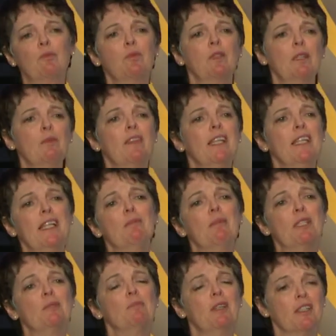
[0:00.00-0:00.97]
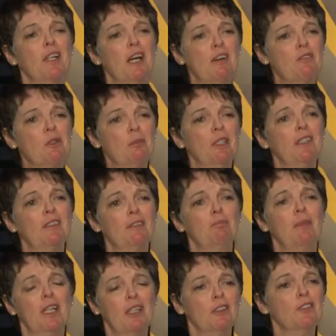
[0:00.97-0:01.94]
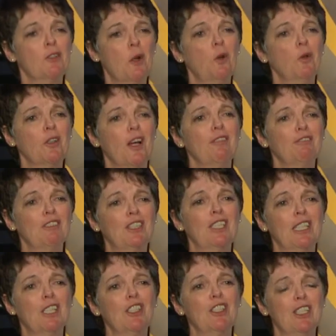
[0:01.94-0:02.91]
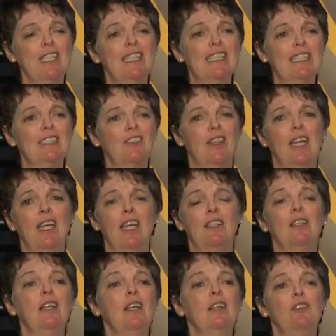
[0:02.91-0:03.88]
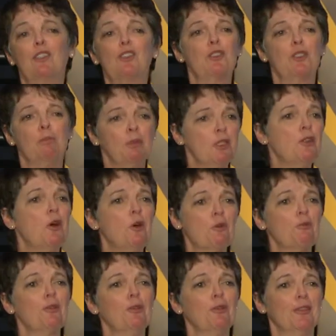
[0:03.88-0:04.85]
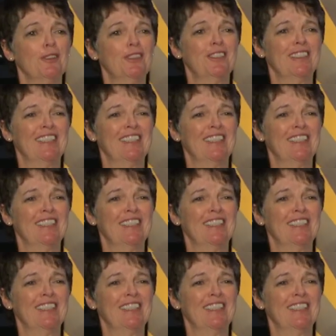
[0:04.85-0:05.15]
the thing that makes me uncomfortable about this whole conversation is that there should be no rules.